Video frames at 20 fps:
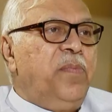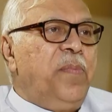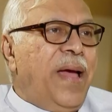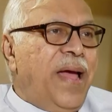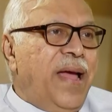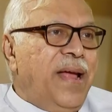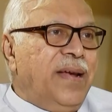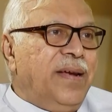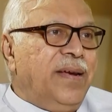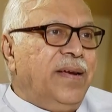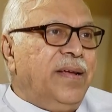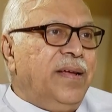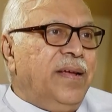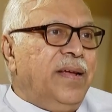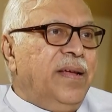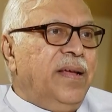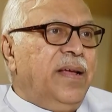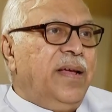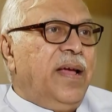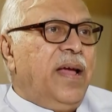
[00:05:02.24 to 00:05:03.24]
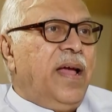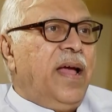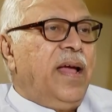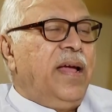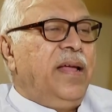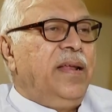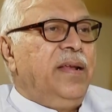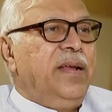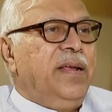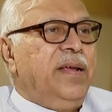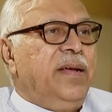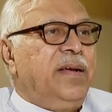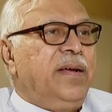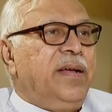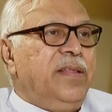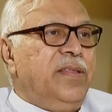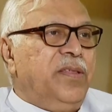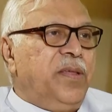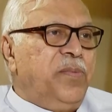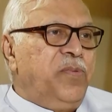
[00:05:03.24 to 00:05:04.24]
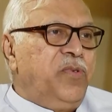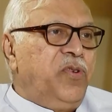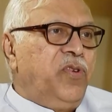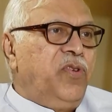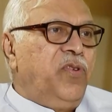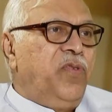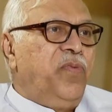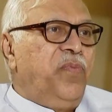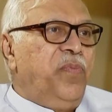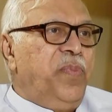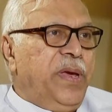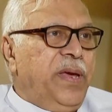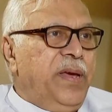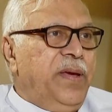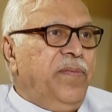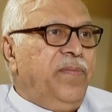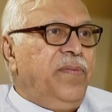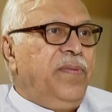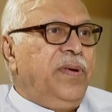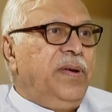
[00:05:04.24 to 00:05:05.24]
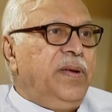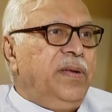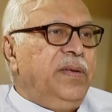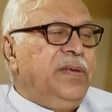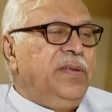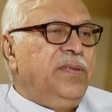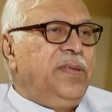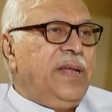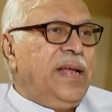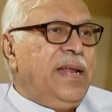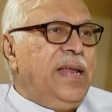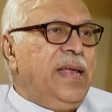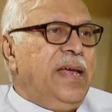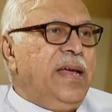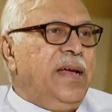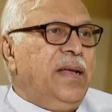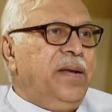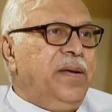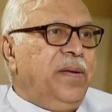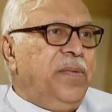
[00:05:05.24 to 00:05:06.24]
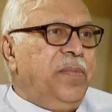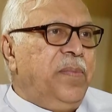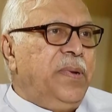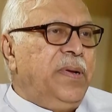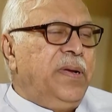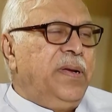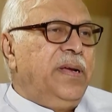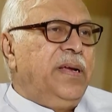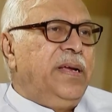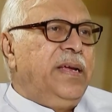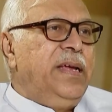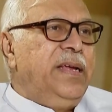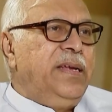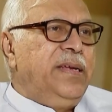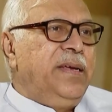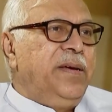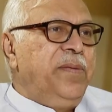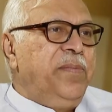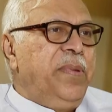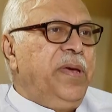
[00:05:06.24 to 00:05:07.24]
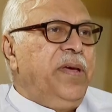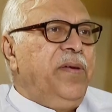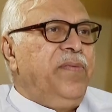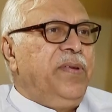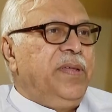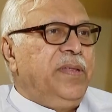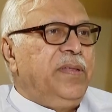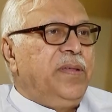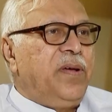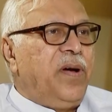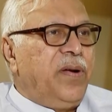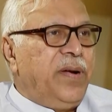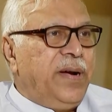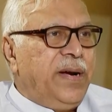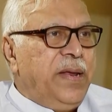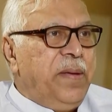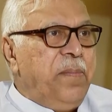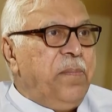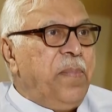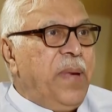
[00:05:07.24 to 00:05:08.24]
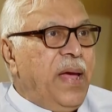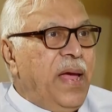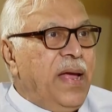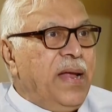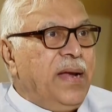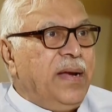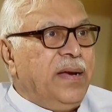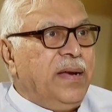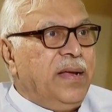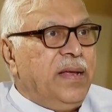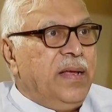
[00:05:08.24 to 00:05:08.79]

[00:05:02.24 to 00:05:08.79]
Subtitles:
banned, and consumption of beef and selling and eating beef is already banned.